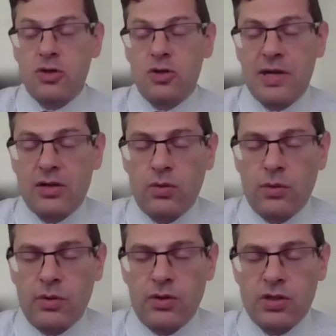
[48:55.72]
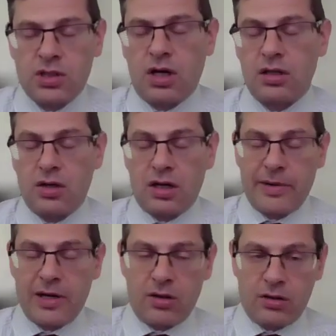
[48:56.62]
this goes back to what we were just talking
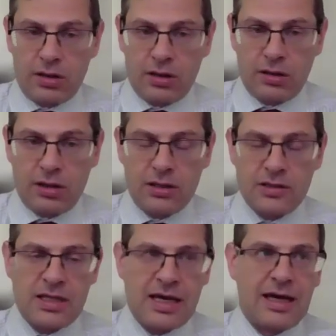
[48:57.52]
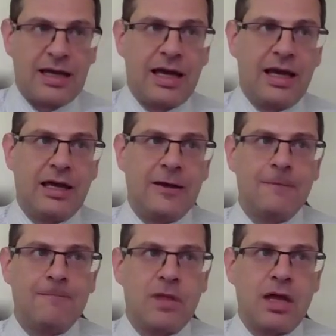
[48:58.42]
about earlier, is that
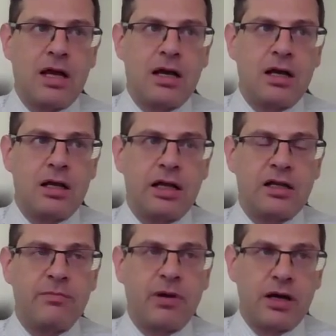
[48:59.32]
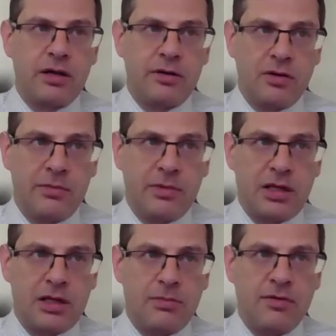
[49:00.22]
a collective bargaining
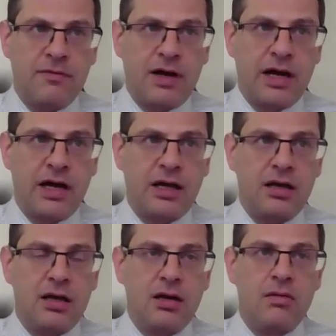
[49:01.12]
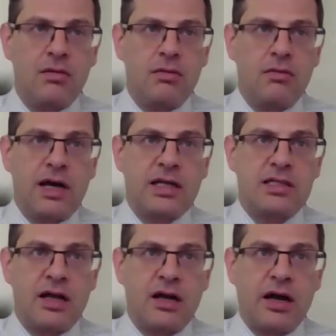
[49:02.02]
agreement can provide
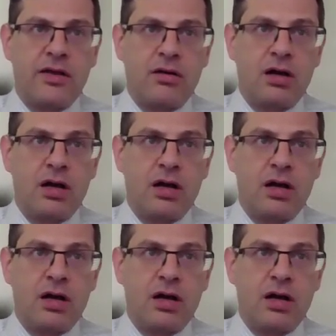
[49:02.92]
rights that either